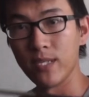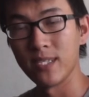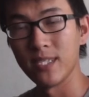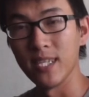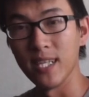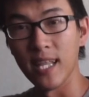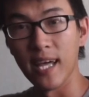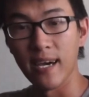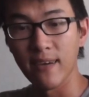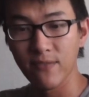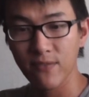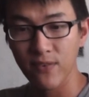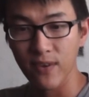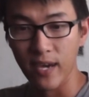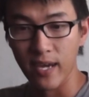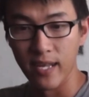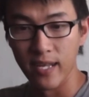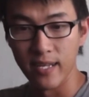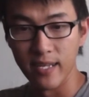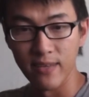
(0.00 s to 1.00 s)
to the left,
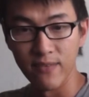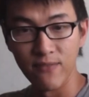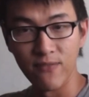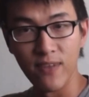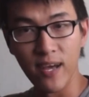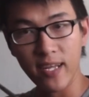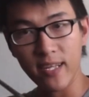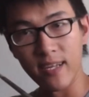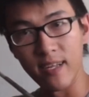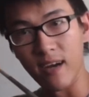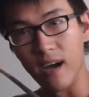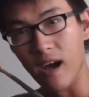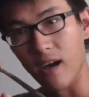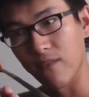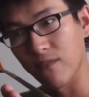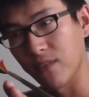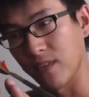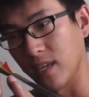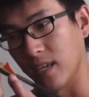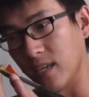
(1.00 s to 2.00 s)
and it deflected
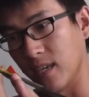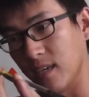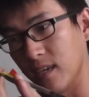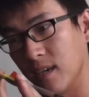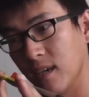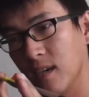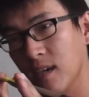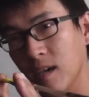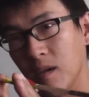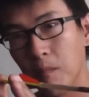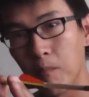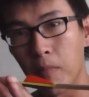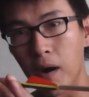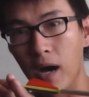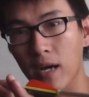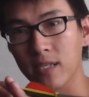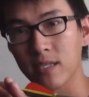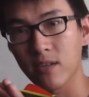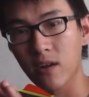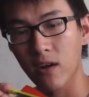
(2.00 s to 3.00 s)
off the
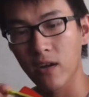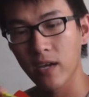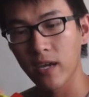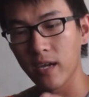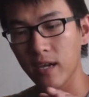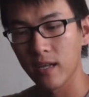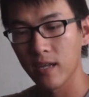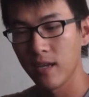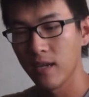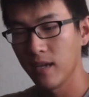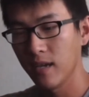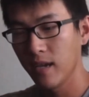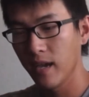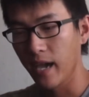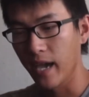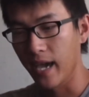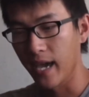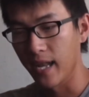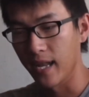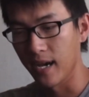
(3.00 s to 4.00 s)
box target,
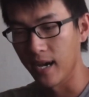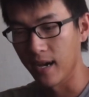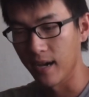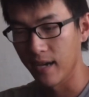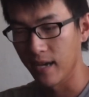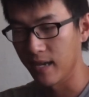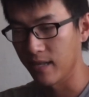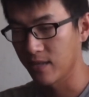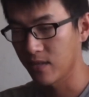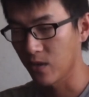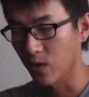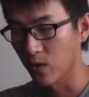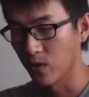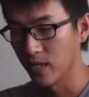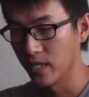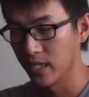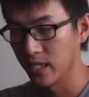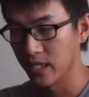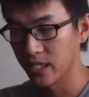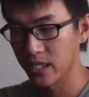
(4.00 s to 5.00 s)
and it
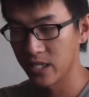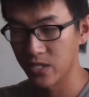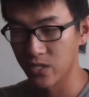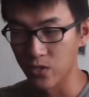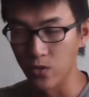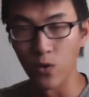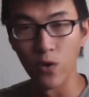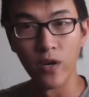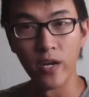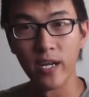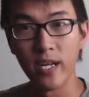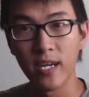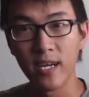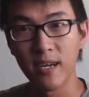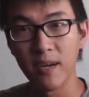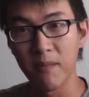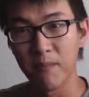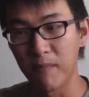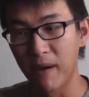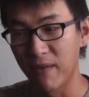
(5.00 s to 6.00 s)
totally destroyed
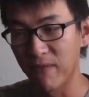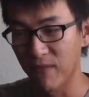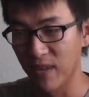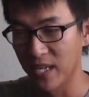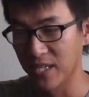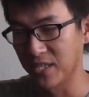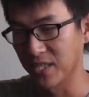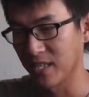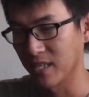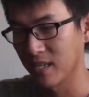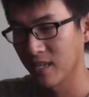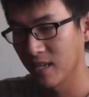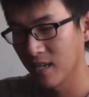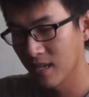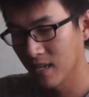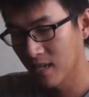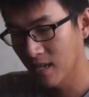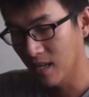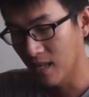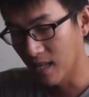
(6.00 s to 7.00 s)
my fletching.
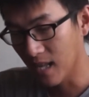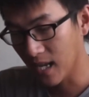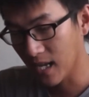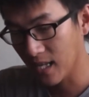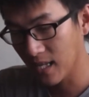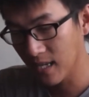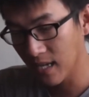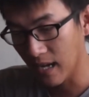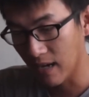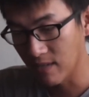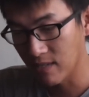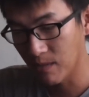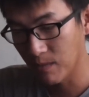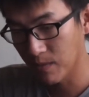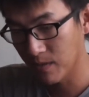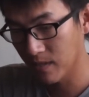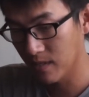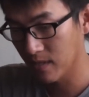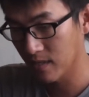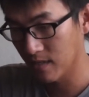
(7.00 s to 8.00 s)
Luckily, I was
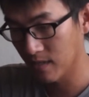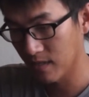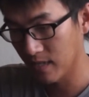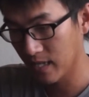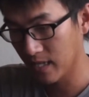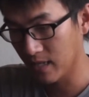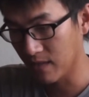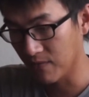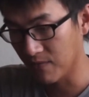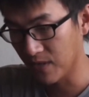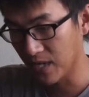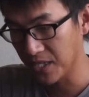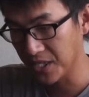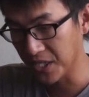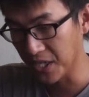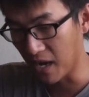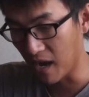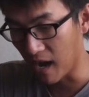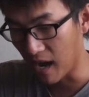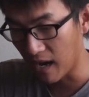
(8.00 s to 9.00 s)
able to get the
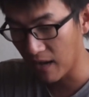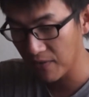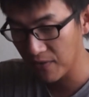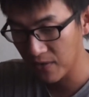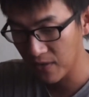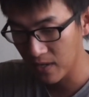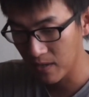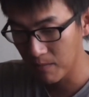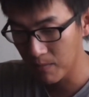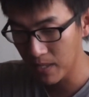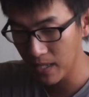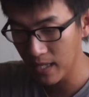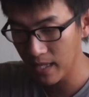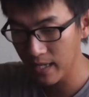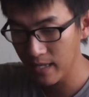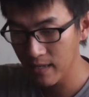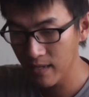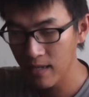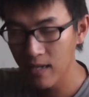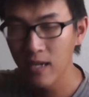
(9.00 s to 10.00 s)
fletching off
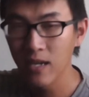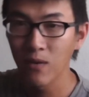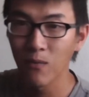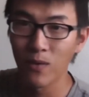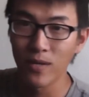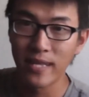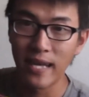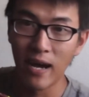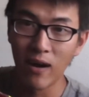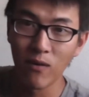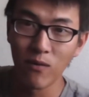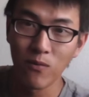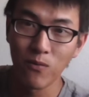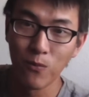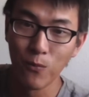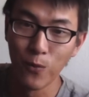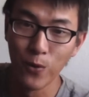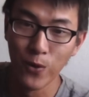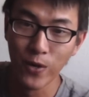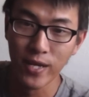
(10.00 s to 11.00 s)
completely without
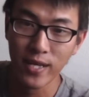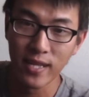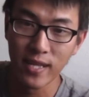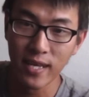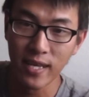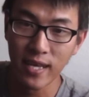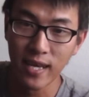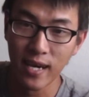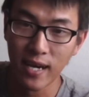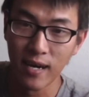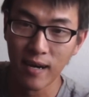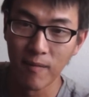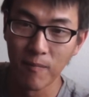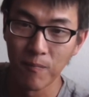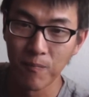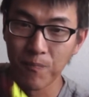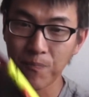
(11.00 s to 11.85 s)
ruining the